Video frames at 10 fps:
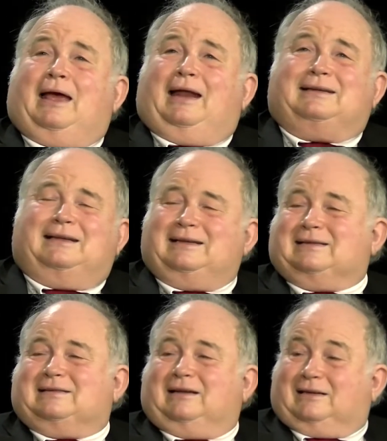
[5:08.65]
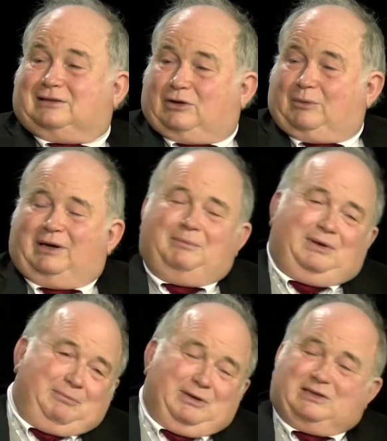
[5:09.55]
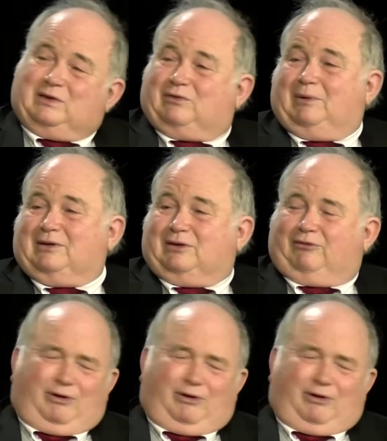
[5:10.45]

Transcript: And I said, this is nuts. So I went into business for myself,